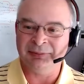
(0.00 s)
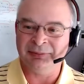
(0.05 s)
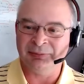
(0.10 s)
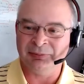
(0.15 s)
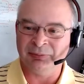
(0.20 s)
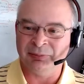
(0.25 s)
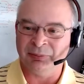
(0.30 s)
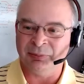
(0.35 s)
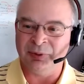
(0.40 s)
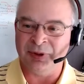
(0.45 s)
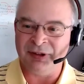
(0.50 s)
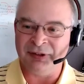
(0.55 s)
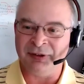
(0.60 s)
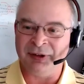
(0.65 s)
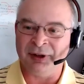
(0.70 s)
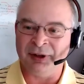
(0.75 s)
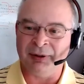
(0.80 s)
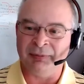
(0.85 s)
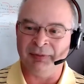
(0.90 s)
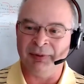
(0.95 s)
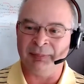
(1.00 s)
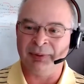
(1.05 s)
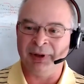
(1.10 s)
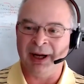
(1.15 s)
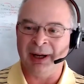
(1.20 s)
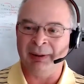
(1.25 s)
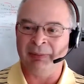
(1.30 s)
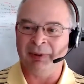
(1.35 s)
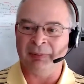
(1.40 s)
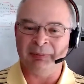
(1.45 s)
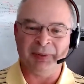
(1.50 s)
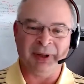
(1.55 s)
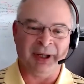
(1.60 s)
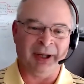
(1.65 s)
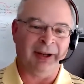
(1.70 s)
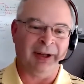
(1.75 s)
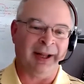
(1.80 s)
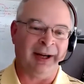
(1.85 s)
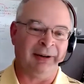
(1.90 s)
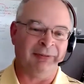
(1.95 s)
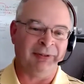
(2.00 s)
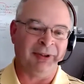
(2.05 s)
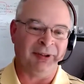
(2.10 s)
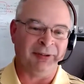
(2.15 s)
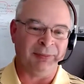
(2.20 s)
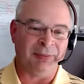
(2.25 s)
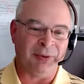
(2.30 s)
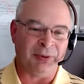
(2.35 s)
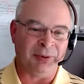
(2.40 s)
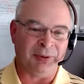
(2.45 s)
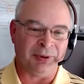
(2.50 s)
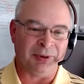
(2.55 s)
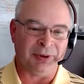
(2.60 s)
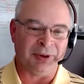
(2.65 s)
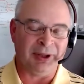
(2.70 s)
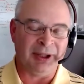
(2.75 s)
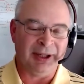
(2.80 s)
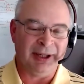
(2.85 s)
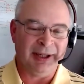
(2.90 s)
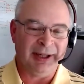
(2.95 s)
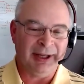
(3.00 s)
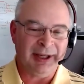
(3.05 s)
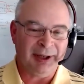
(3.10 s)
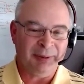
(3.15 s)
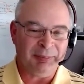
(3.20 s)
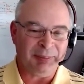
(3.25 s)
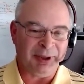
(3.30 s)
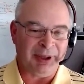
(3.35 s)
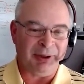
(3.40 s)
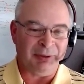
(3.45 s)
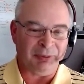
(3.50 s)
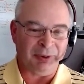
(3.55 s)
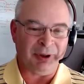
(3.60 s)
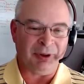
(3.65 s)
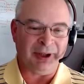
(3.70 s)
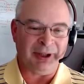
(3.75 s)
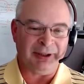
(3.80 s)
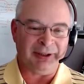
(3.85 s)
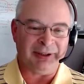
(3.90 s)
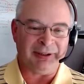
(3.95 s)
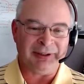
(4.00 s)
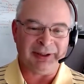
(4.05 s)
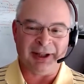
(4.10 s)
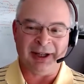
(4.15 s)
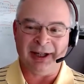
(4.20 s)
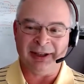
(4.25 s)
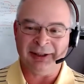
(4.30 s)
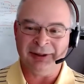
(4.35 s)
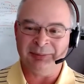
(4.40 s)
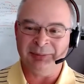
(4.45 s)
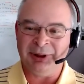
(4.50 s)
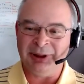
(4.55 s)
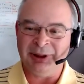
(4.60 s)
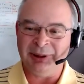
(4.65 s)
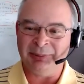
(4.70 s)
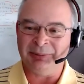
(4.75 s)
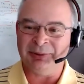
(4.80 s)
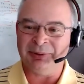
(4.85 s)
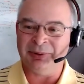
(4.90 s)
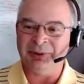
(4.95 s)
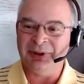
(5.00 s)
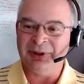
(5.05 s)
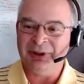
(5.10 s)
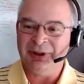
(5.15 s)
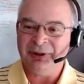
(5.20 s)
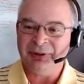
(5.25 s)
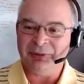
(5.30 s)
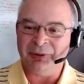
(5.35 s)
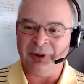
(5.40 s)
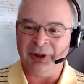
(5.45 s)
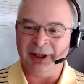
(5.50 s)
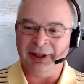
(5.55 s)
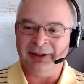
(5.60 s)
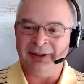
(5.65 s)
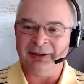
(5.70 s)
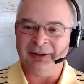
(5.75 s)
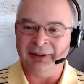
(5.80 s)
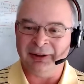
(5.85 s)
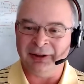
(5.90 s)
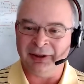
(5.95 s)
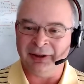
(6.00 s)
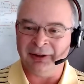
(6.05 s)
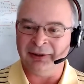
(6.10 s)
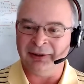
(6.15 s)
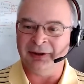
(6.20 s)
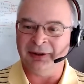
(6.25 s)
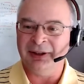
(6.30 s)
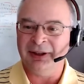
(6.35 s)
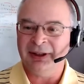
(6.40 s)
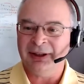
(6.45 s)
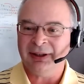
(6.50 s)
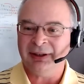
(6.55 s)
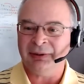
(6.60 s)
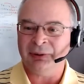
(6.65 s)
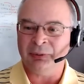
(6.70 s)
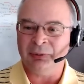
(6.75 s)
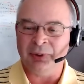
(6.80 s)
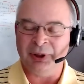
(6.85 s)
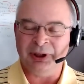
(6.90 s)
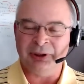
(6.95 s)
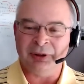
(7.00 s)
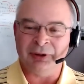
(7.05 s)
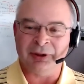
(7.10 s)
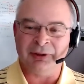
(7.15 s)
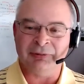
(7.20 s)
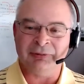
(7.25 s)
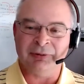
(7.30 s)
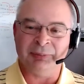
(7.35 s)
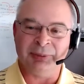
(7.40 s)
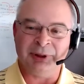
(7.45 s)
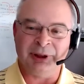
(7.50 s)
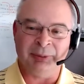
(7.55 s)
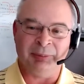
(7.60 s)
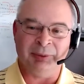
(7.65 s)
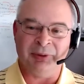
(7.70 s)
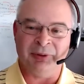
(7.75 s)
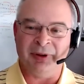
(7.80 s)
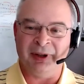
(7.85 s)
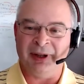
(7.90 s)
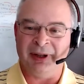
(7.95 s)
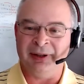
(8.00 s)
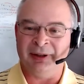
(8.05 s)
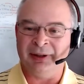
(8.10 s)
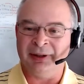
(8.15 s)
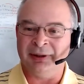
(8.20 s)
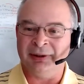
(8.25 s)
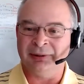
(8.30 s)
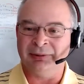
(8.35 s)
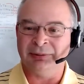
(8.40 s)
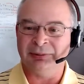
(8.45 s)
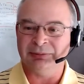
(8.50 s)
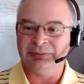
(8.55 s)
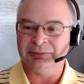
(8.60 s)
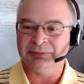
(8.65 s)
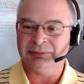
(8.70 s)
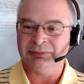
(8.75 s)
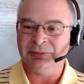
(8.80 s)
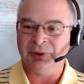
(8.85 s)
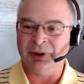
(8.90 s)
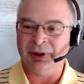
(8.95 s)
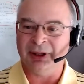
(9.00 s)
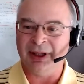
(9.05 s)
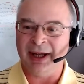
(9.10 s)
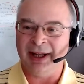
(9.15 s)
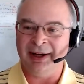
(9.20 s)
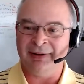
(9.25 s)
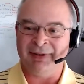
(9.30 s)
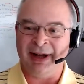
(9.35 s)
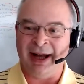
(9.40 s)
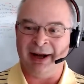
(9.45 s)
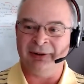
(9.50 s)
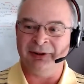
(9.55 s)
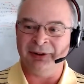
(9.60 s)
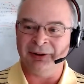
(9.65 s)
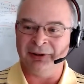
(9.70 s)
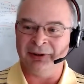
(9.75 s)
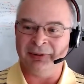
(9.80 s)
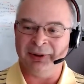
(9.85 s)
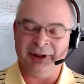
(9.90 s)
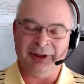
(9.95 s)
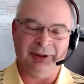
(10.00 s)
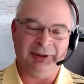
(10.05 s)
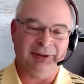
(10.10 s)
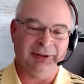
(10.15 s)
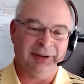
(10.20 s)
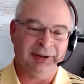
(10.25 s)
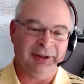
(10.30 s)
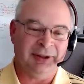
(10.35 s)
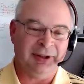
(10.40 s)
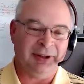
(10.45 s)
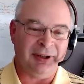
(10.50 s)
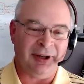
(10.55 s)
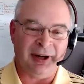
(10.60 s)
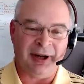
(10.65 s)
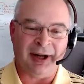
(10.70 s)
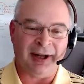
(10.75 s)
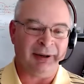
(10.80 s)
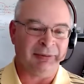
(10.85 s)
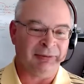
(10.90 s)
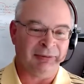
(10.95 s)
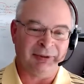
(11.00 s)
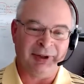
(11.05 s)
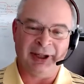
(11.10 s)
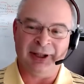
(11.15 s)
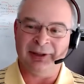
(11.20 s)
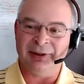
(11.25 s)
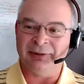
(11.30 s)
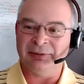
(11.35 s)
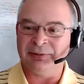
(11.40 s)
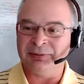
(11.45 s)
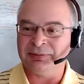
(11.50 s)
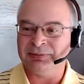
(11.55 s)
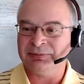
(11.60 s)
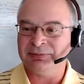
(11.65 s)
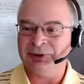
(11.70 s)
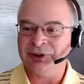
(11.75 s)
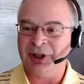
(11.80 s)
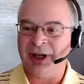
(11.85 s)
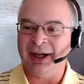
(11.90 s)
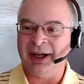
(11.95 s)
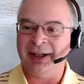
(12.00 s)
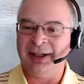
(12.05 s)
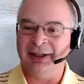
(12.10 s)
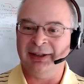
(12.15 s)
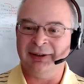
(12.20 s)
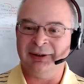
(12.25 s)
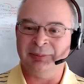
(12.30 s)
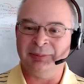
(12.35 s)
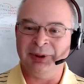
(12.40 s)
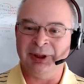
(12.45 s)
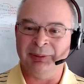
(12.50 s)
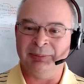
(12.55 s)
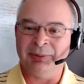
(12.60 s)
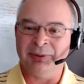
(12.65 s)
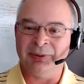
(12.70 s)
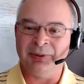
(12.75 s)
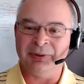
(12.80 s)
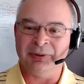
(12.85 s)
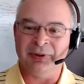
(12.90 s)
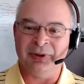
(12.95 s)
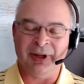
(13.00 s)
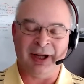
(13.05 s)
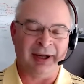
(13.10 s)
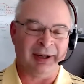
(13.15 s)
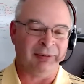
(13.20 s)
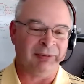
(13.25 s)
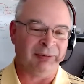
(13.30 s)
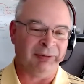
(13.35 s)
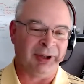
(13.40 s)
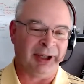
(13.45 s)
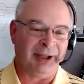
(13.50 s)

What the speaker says: of it's more being willing to talk to people, willing to learn. We look for people that are kind of outgoing, not afraid of talking to people, not afraid of doing a little bit of research and